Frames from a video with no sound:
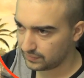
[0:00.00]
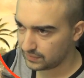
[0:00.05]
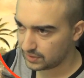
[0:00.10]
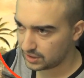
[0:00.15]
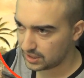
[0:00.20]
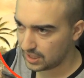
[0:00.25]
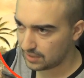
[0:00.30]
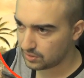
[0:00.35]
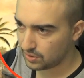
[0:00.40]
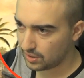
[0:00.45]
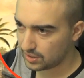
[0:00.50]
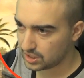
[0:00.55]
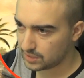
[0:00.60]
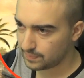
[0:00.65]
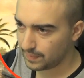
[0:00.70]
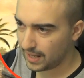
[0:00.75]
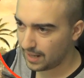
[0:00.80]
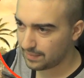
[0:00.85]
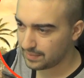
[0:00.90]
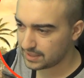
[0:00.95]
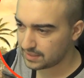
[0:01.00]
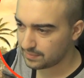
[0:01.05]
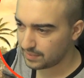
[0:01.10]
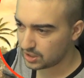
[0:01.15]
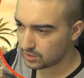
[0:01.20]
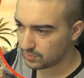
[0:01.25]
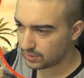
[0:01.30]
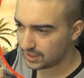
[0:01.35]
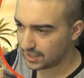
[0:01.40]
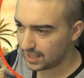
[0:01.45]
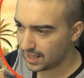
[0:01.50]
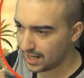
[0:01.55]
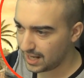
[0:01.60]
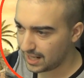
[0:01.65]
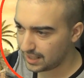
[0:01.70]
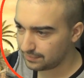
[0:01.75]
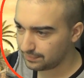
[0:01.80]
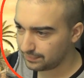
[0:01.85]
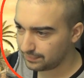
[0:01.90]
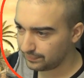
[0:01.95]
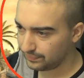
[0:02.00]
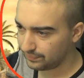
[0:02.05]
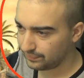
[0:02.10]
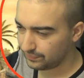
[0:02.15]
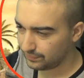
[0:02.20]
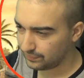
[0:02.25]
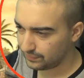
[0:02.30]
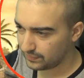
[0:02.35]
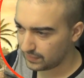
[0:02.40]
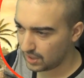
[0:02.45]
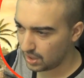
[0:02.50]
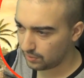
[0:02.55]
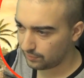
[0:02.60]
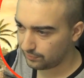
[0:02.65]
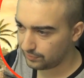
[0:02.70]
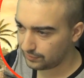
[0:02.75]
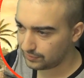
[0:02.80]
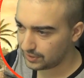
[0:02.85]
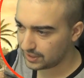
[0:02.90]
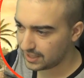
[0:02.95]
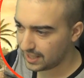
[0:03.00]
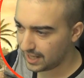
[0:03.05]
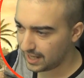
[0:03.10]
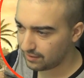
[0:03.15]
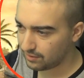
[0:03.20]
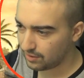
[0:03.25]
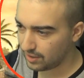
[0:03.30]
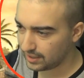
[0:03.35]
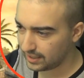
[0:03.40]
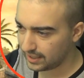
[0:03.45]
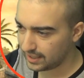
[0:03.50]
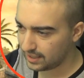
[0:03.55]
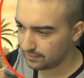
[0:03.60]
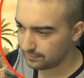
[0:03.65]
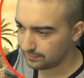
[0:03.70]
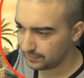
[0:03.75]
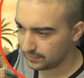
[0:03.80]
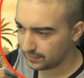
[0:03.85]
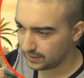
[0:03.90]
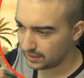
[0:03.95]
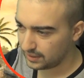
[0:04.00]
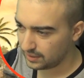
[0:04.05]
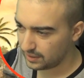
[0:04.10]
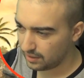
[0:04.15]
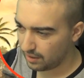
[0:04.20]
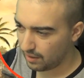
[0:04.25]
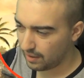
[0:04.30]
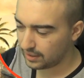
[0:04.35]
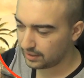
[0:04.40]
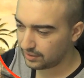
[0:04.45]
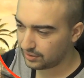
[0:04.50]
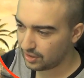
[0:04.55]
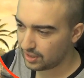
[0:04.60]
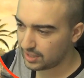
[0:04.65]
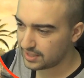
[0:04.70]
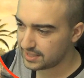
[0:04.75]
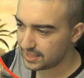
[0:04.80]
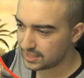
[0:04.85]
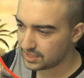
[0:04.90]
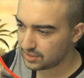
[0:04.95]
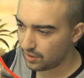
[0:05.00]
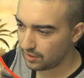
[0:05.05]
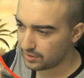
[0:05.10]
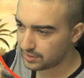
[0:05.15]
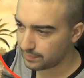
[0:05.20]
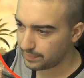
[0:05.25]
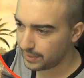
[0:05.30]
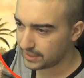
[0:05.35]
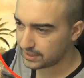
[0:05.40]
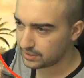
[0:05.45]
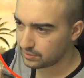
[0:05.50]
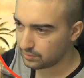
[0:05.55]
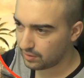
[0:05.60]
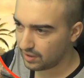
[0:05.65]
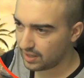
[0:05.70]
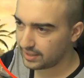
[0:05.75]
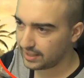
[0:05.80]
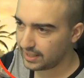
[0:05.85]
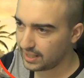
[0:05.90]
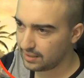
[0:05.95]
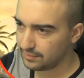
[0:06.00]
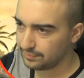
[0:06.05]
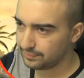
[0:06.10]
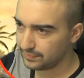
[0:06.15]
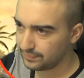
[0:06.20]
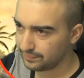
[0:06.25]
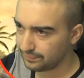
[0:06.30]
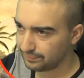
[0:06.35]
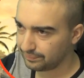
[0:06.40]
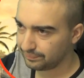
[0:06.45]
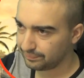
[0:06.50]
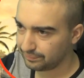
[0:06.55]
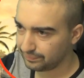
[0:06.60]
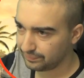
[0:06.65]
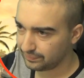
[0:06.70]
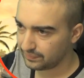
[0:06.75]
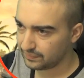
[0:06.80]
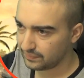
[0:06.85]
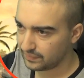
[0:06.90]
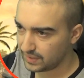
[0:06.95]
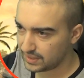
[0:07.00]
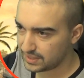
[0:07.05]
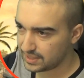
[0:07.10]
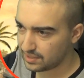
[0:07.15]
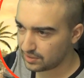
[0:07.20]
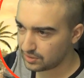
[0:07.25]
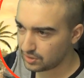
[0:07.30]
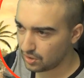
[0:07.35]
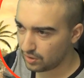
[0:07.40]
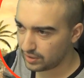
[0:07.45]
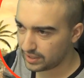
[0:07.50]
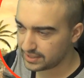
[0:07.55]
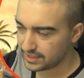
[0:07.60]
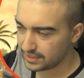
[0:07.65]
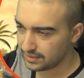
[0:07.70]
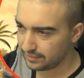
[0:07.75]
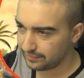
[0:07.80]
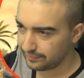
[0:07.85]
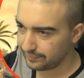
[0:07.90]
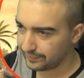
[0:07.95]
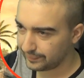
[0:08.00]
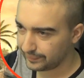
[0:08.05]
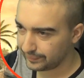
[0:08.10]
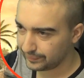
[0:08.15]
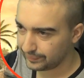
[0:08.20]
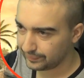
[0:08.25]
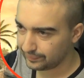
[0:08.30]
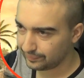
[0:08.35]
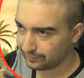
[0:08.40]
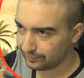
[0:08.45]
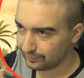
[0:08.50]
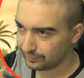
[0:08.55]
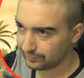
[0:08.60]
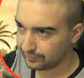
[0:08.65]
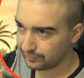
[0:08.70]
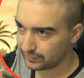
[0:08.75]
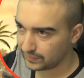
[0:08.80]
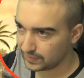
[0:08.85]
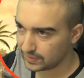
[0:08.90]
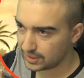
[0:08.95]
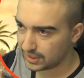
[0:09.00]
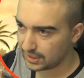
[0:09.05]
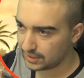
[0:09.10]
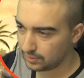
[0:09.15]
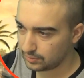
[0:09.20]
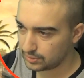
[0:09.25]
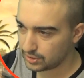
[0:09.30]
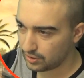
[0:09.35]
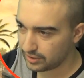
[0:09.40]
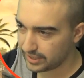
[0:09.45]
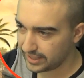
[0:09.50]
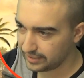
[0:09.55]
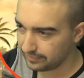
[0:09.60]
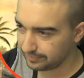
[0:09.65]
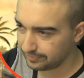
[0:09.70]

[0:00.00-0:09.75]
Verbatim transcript: Keep trying to spam as much as we can. 150K right now. Earning $36 a pixel right now. This is a dog, is it? Looks like a little doggy.